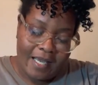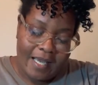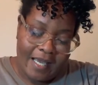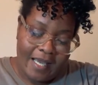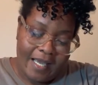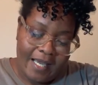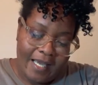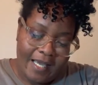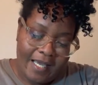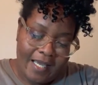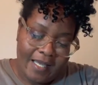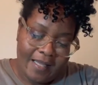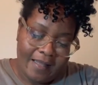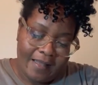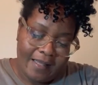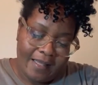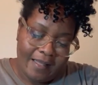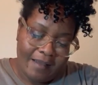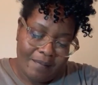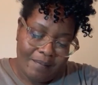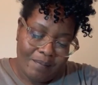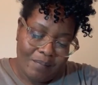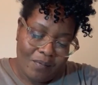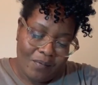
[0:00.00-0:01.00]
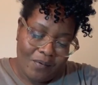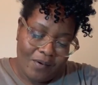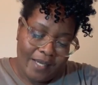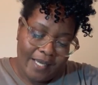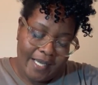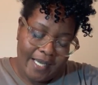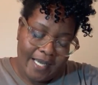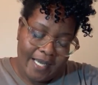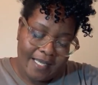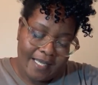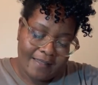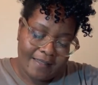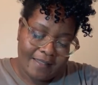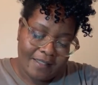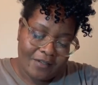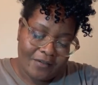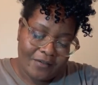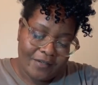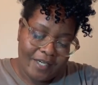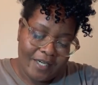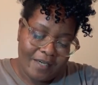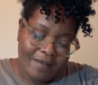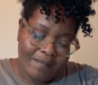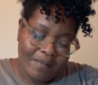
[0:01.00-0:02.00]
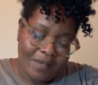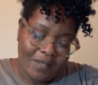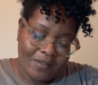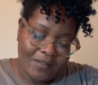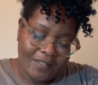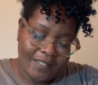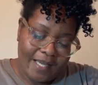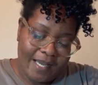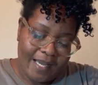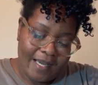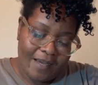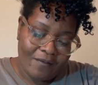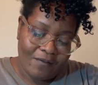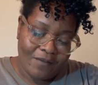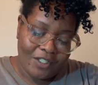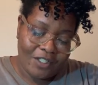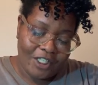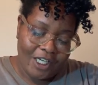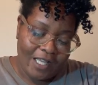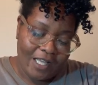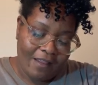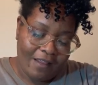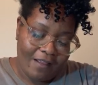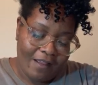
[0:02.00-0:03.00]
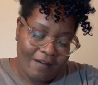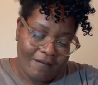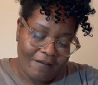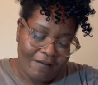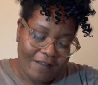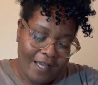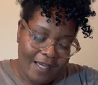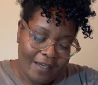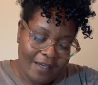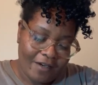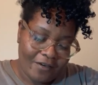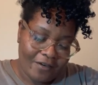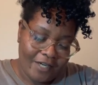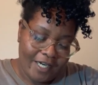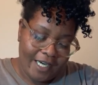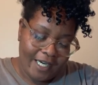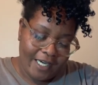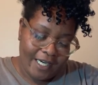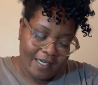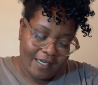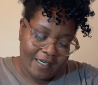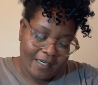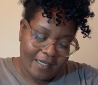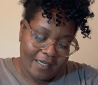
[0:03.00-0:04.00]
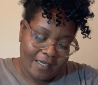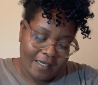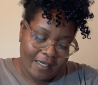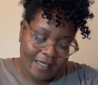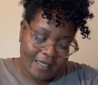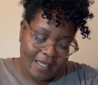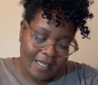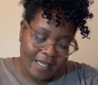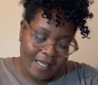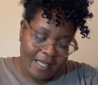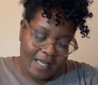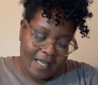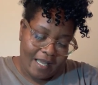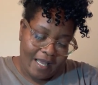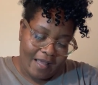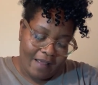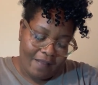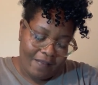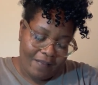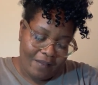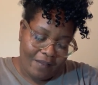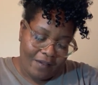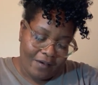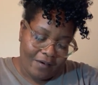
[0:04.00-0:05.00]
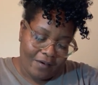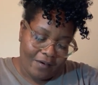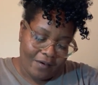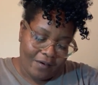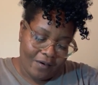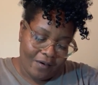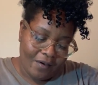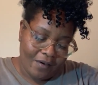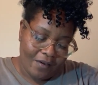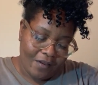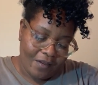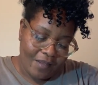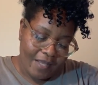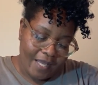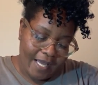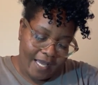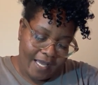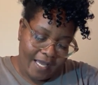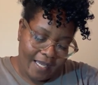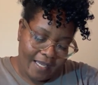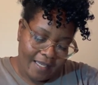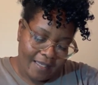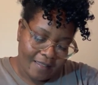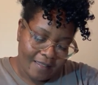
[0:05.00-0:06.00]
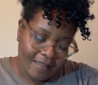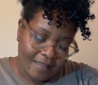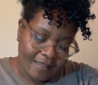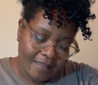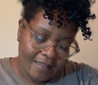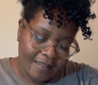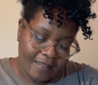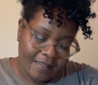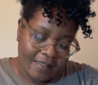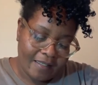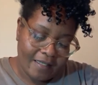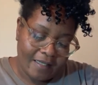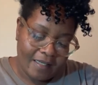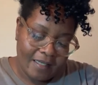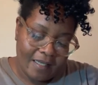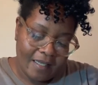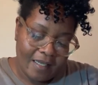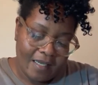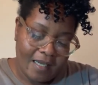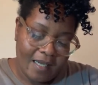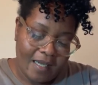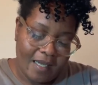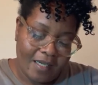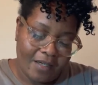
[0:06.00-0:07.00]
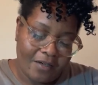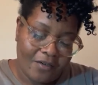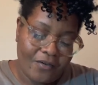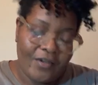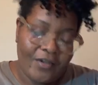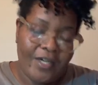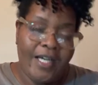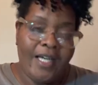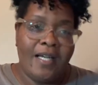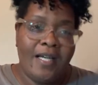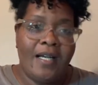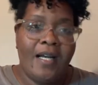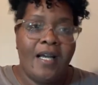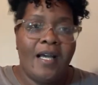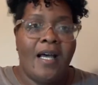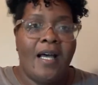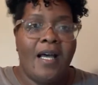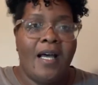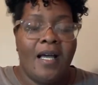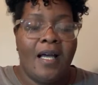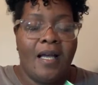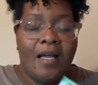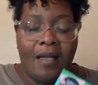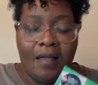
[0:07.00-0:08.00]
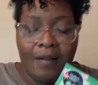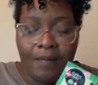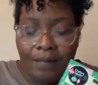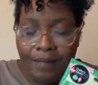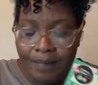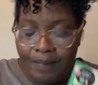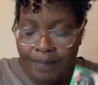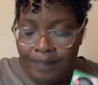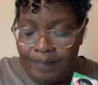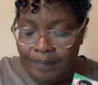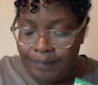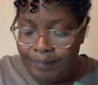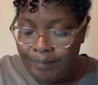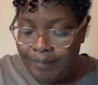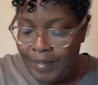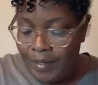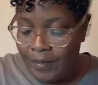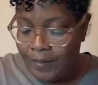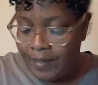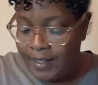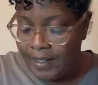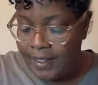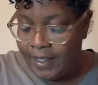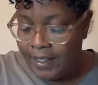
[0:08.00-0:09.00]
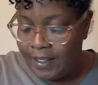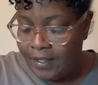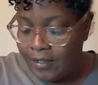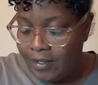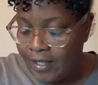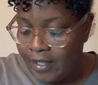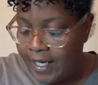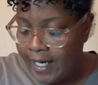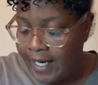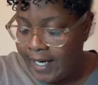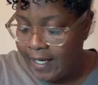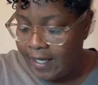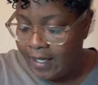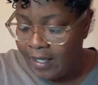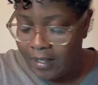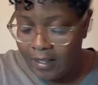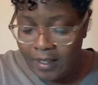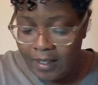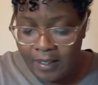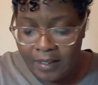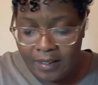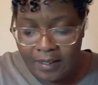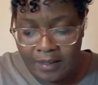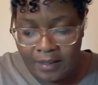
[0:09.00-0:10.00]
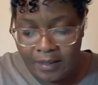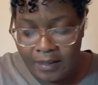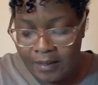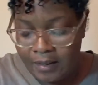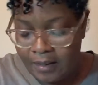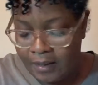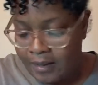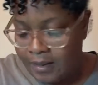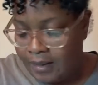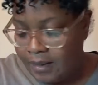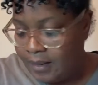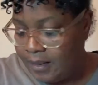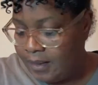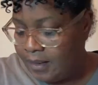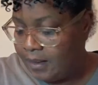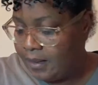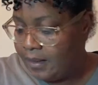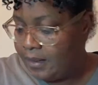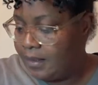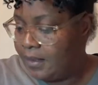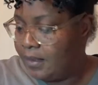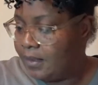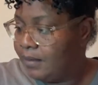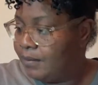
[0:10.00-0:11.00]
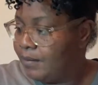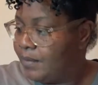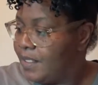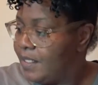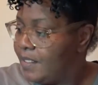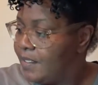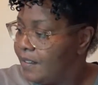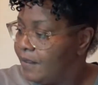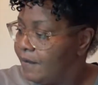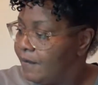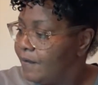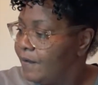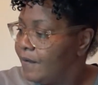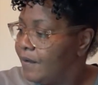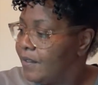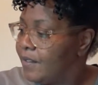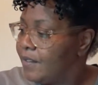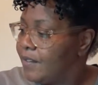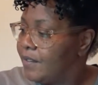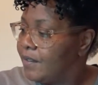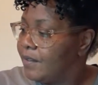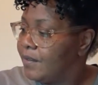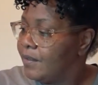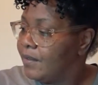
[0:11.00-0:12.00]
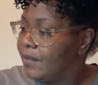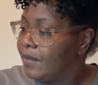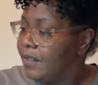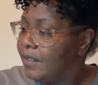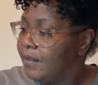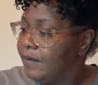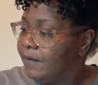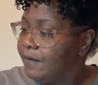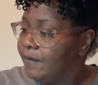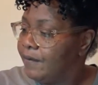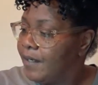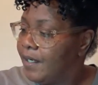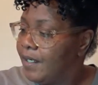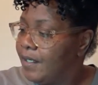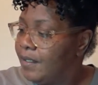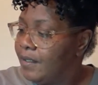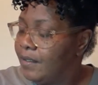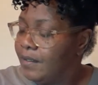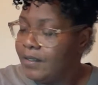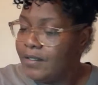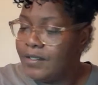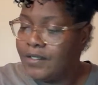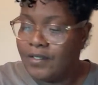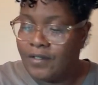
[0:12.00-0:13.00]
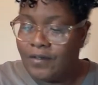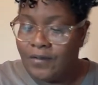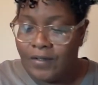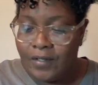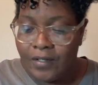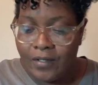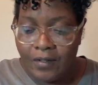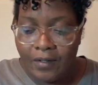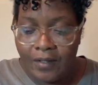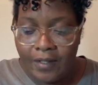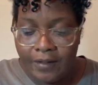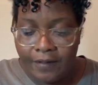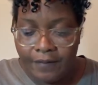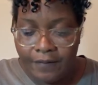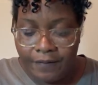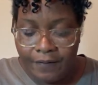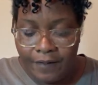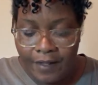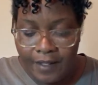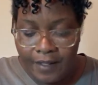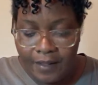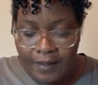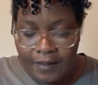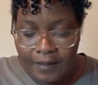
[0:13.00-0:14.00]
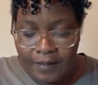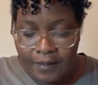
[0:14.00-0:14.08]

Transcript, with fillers: And the boy has the green bow tie, which I love that green. And the girl has a green uh, bow in her hair. Let me see if there's a girl in front. There's no girl in front.